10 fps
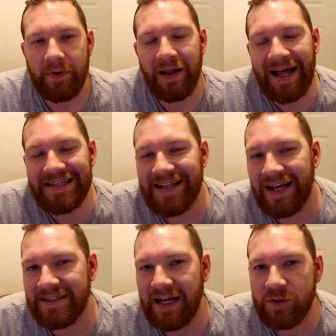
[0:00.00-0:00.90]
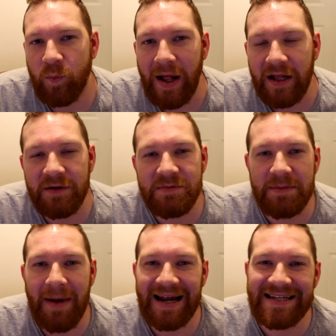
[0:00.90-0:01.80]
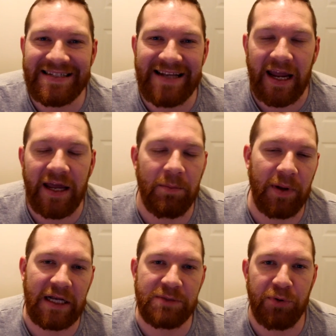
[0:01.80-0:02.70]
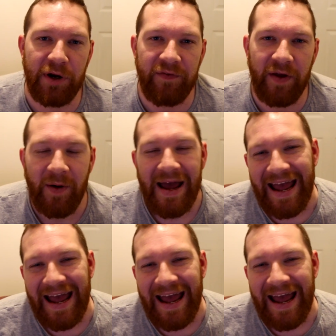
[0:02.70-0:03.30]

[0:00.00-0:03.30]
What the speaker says: Lads, welcome to my second Blades preview,